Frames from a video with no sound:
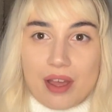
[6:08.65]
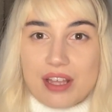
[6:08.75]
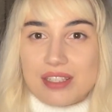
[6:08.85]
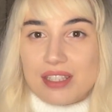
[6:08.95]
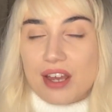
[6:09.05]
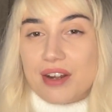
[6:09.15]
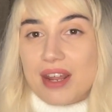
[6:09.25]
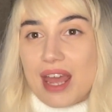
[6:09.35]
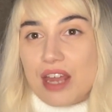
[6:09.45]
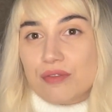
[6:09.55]
Her
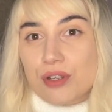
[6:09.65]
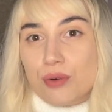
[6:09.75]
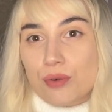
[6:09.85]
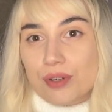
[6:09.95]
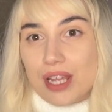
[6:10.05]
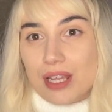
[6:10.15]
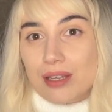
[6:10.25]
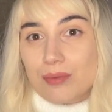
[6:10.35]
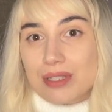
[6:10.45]
son, Henry Courtenay,